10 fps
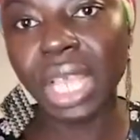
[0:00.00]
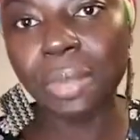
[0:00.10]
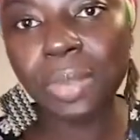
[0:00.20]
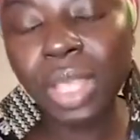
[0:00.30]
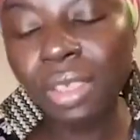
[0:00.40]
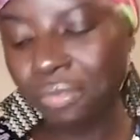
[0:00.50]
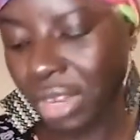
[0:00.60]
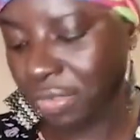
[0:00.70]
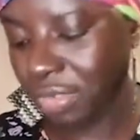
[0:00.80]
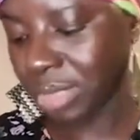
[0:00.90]

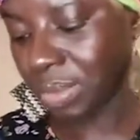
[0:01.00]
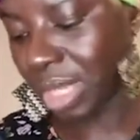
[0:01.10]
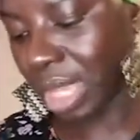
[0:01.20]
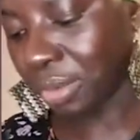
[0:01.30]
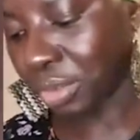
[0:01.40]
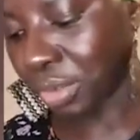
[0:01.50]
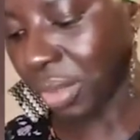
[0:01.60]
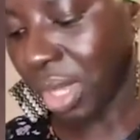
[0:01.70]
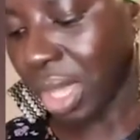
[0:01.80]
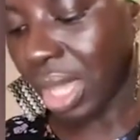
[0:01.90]
benya
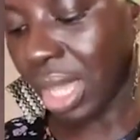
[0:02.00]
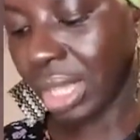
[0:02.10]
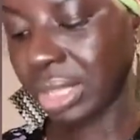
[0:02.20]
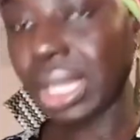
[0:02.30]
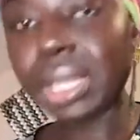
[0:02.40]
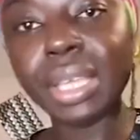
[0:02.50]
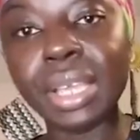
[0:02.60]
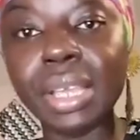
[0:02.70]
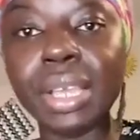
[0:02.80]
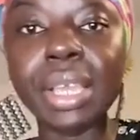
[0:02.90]
hoto. And any
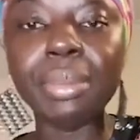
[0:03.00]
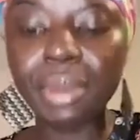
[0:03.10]
a